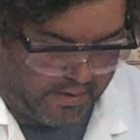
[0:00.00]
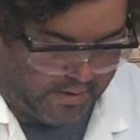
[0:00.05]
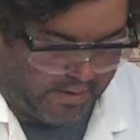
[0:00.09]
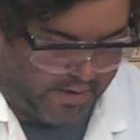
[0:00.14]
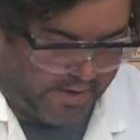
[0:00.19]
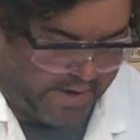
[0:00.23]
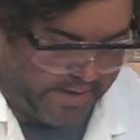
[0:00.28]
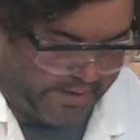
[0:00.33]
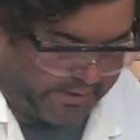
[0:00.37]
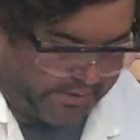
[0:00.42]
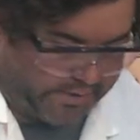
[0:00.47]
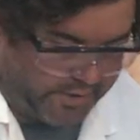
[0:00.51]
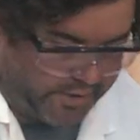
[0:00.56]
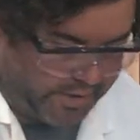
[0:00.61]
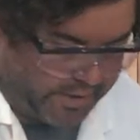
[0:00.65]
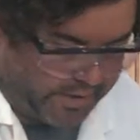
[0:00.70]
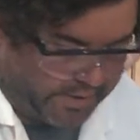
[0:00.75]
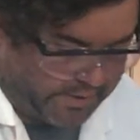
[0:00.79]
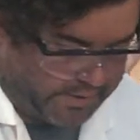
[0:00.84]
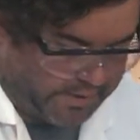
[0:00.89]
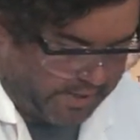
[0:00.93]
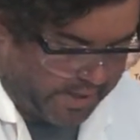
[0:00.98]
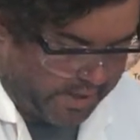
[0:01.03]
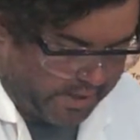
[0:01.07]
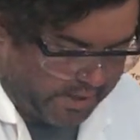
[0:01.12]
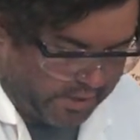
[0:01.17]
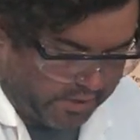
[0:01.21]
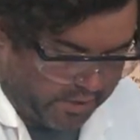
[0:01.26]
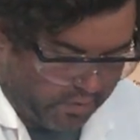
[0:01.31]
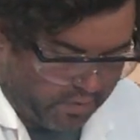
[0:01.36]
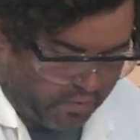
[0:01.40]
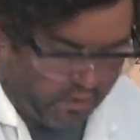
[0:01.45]
Next, you're going to
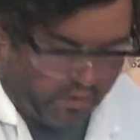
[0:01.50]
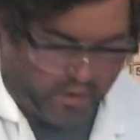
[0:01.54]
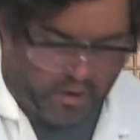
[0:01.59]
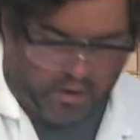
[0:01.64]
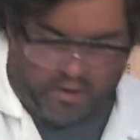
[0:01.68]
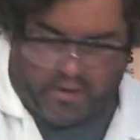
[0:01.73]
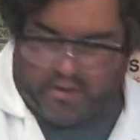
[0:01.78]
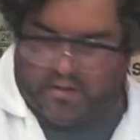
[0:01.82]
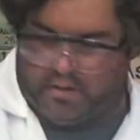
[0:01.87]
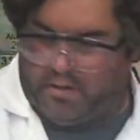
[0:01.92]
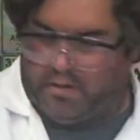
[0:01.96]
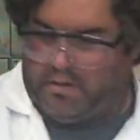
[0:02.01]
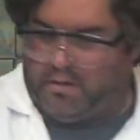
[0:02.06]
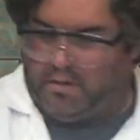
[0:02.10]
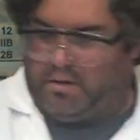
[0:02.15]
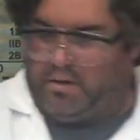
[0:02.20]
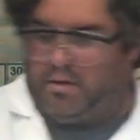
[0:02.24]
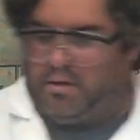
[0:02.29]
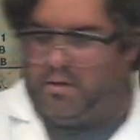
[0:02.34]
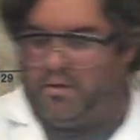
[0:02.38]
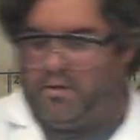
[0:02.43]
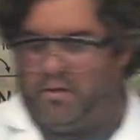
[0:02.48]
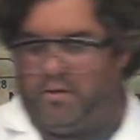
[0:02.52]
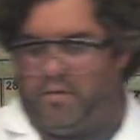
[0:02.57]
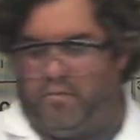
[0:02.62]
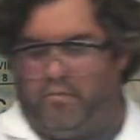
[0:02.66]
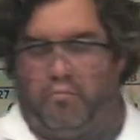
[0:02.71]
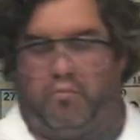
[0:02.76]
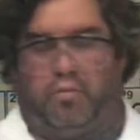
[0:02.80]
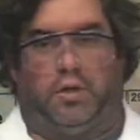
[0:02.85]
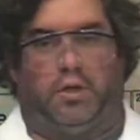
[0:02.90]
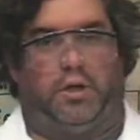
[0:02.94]
take your
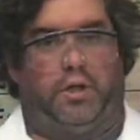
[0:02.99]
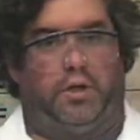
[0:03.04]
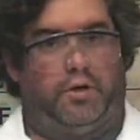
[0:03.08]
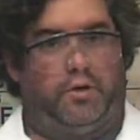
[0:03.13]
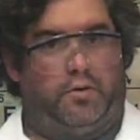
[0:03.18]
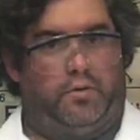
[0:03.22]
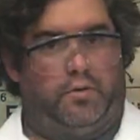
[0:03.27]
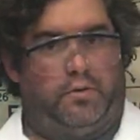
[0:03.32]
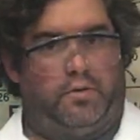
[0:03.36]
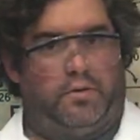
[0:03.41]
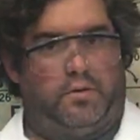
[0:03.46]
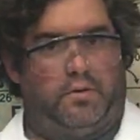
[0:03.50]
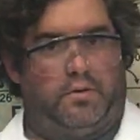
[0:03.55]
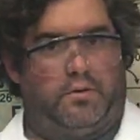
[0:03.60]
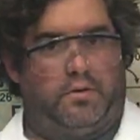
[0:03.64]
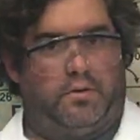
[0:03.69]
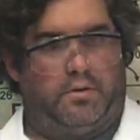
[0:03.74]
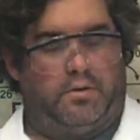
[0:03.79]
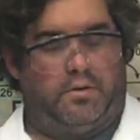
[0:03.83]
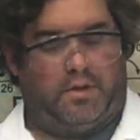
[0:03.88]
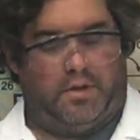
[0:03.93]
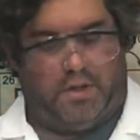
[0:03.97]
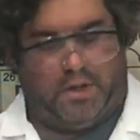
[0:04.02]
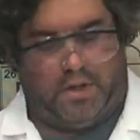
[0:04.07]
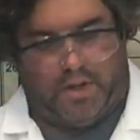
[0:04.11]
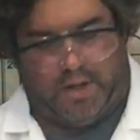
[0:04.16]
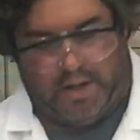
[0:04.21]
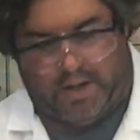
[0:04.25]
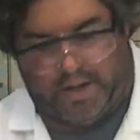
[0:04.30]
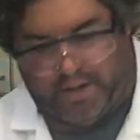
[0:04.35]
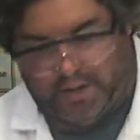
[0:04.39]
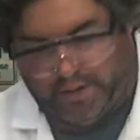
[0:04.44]
blue
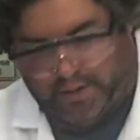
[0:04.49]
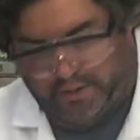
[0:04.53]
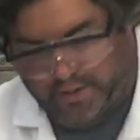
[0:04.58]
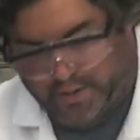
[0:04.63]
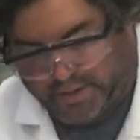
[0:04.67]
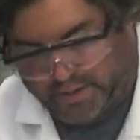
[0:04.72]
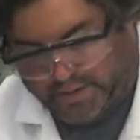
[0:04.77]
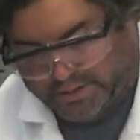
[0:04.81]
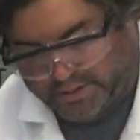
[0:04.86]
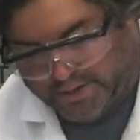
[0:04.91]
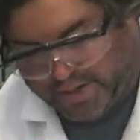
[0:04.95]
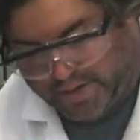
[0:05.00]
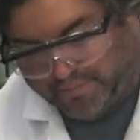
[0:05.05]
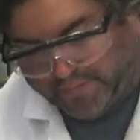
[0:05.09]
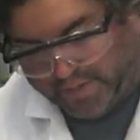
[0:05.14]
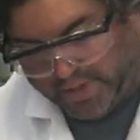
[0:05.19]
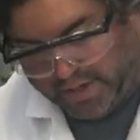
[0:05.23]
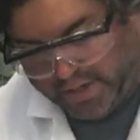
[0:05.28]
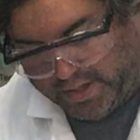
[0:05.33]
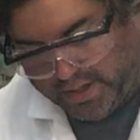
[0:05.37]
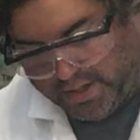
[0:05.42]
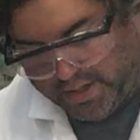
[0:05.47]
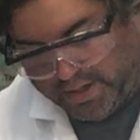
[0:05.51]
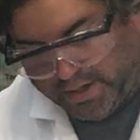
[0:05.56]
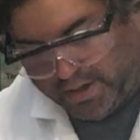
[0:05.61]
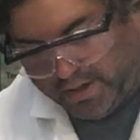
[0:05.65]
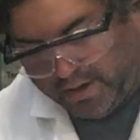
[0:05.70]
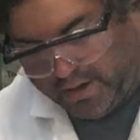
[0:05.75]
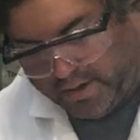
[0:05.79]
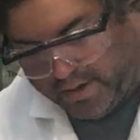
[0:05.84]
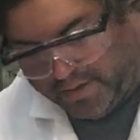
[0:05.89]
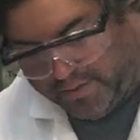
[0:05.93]
and you're going to dump it in
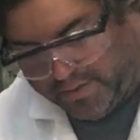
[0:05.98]
on